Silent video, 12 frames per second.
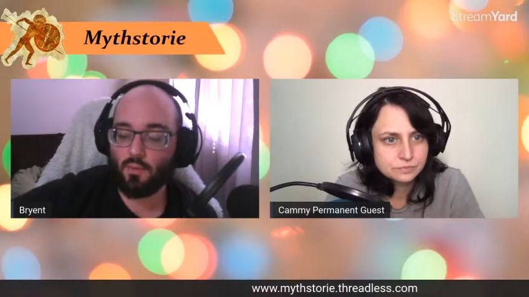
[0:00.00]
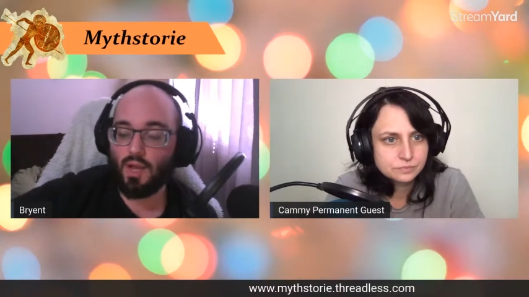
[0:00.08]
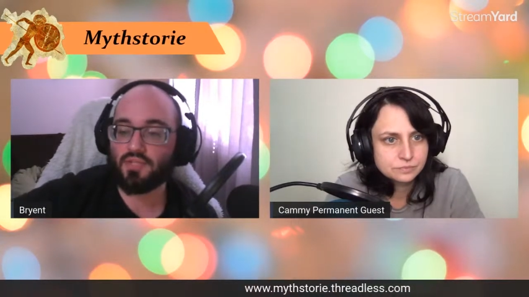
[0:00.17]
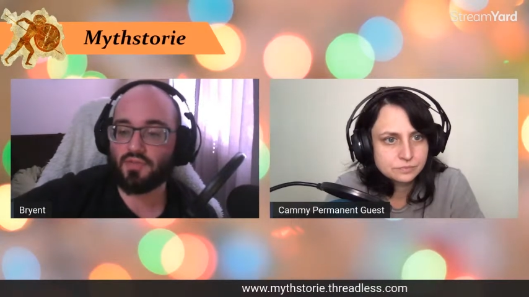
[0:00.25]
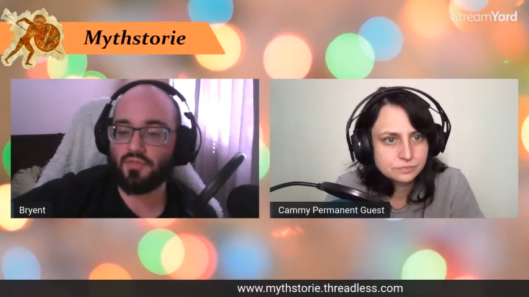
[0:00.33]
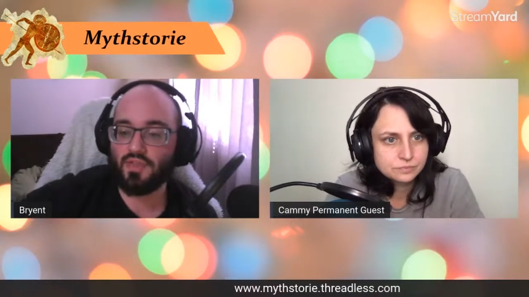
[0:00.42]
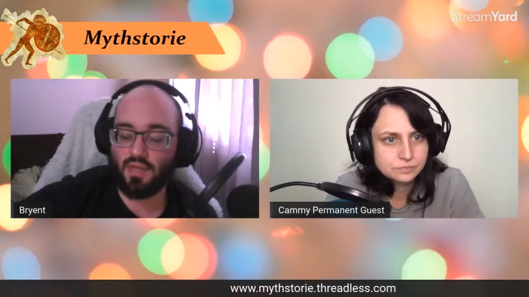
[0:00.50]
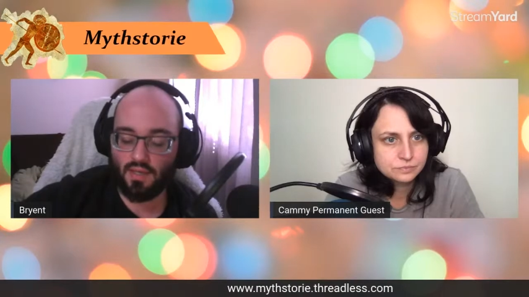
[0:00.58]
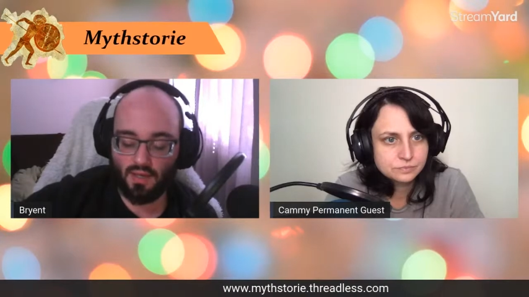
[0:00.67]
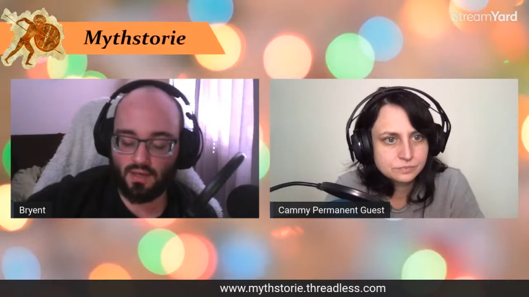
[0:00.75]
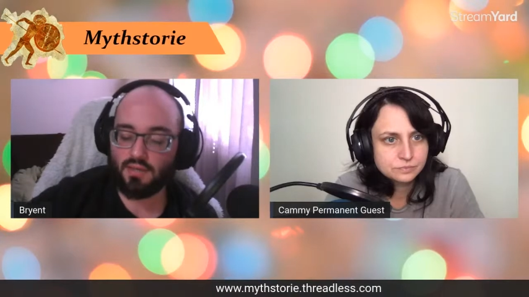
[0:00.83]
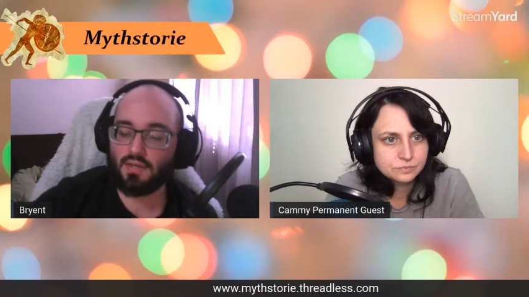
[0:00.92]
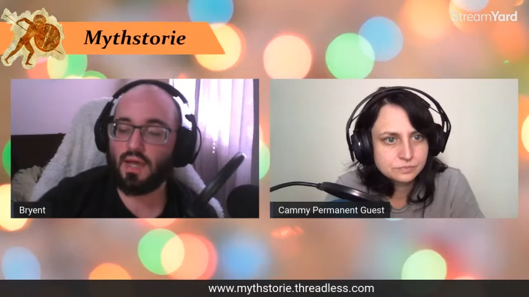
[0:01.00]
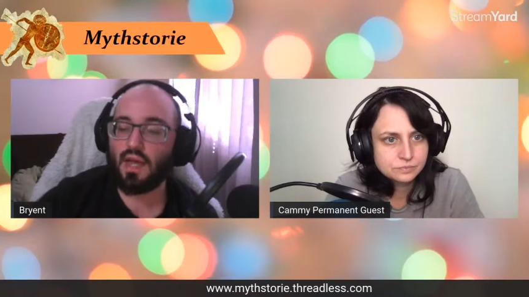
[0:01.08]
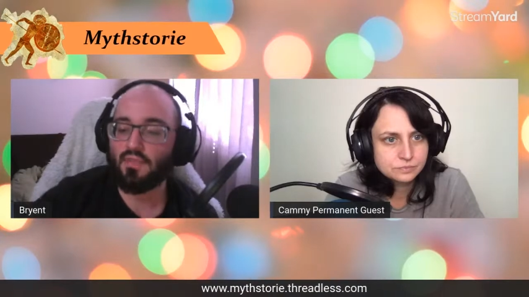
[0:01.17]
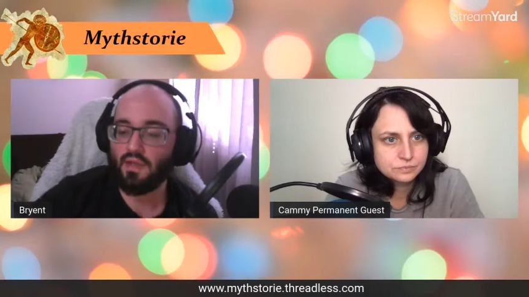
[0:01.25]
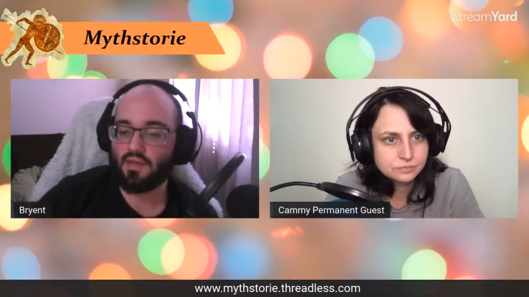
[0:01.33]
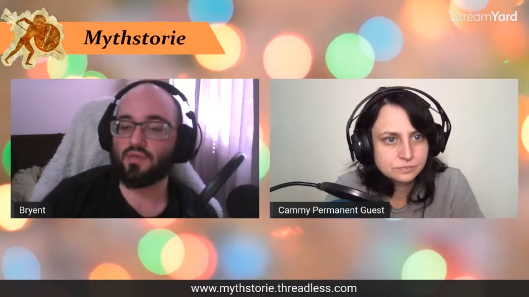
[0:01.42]
Speaker 1: rational thinking
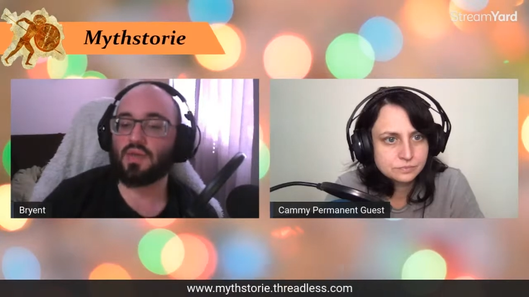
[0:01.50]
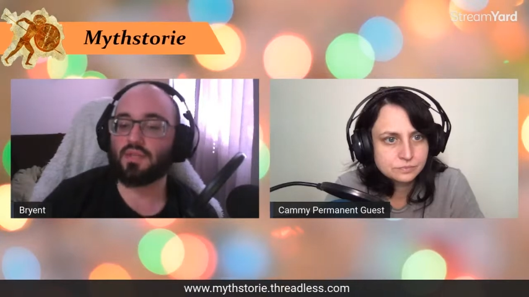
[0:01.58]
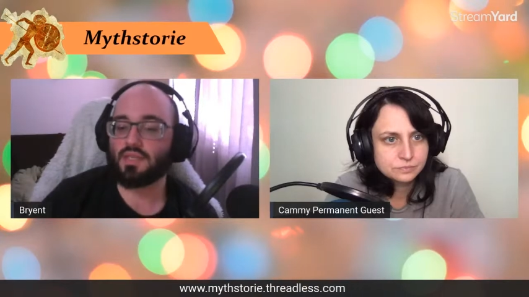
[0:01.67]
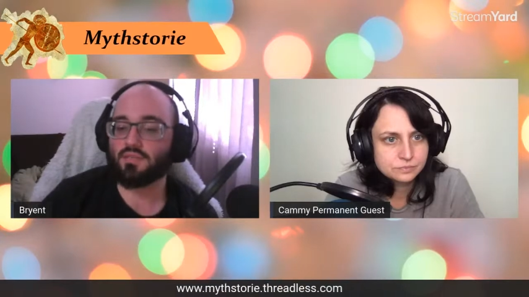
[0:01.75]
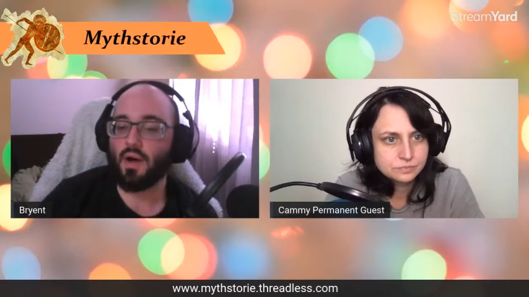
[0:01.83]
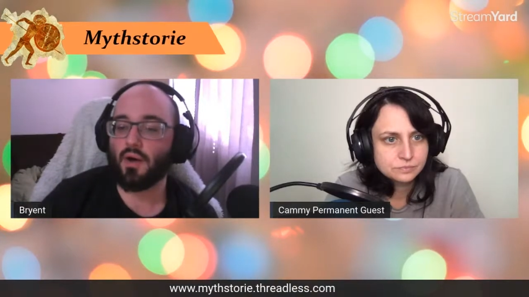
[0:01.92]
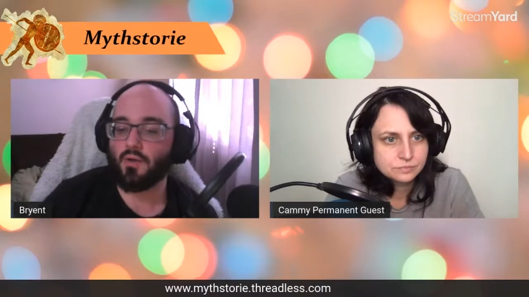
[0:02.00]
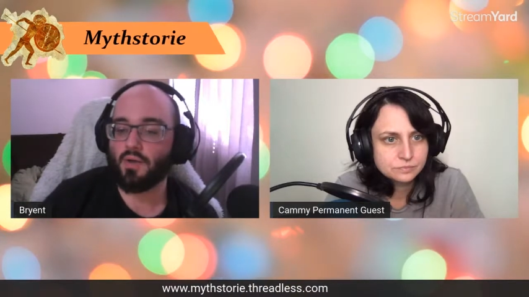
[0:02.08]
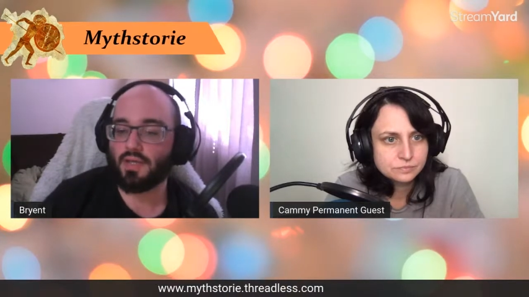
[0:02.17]
and then you get these modern